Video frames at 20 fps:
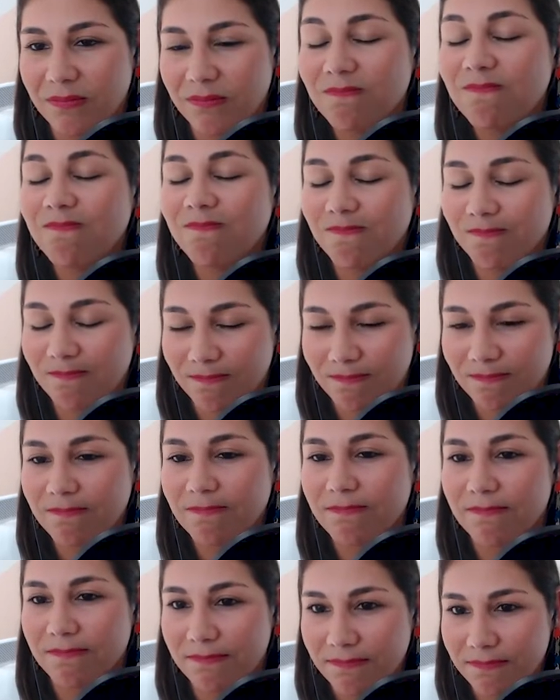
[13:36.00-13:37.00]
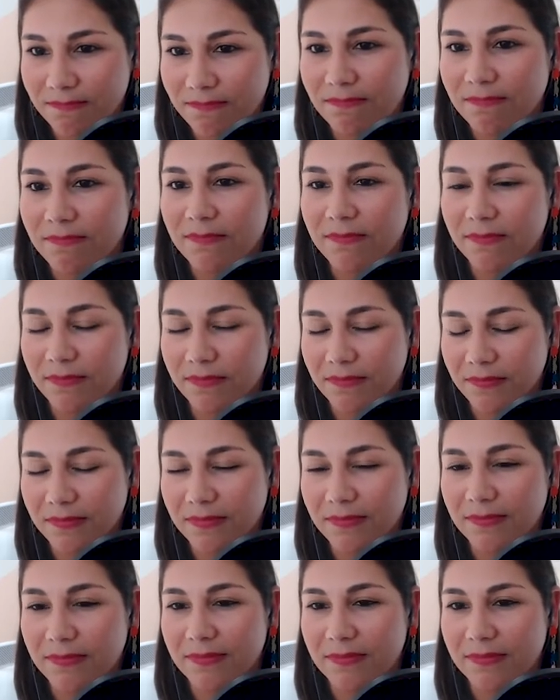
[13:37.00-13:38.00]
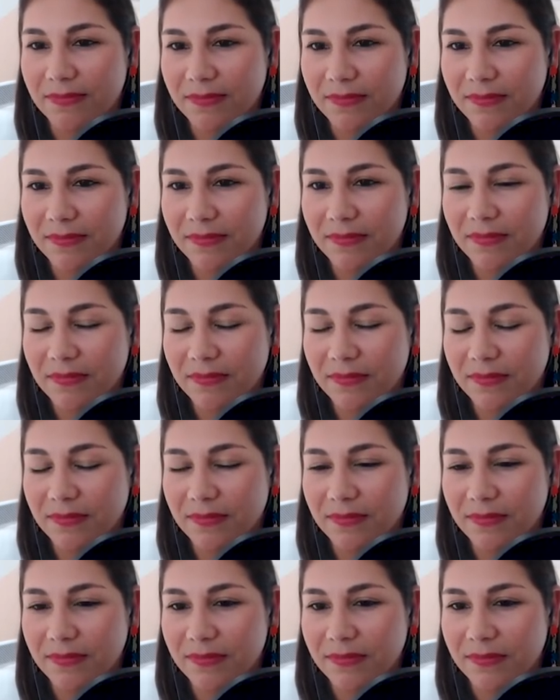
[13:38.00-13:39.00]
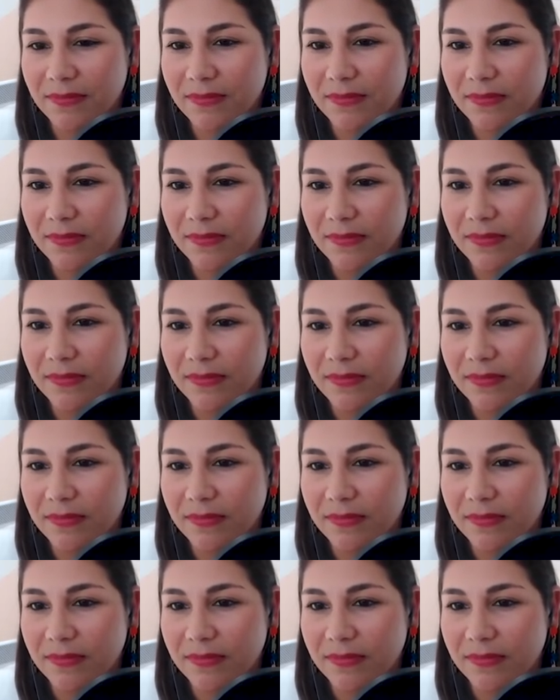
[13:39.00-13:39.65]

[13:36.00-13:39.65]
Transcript: (silent)